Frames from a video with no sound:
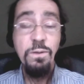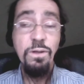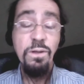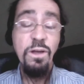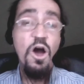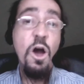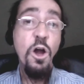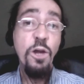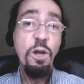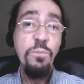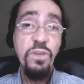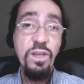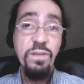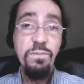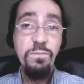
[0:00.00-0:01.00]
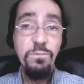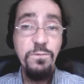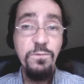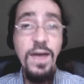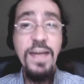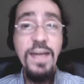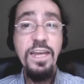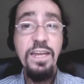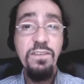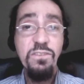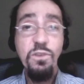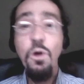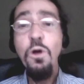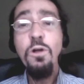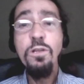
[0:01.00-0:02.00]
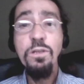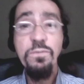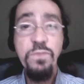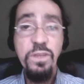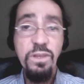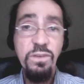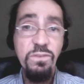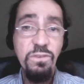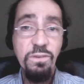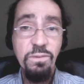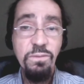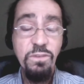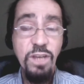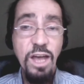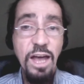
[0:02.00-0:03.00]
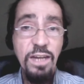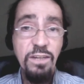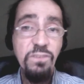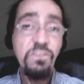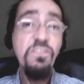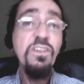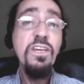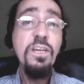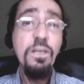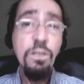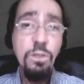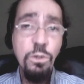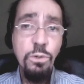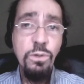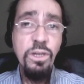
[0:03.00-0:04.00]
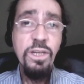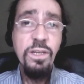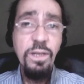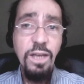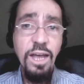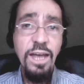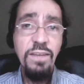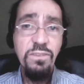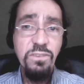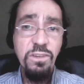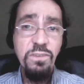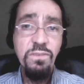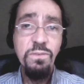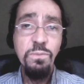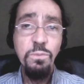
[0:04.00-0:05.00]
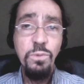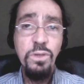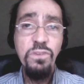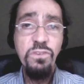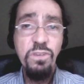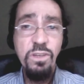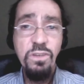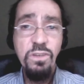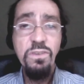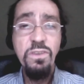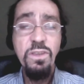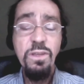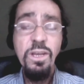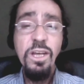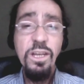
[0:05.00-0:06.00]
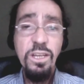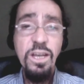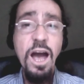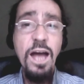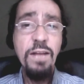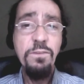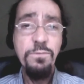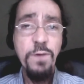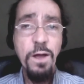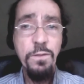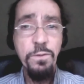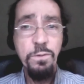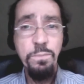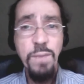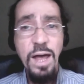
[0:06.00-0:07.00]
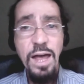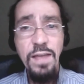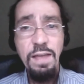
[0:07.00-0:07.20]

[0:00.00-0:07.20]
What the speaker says: armed and financed all of these jihadists, including ISIS, which is godfathered by the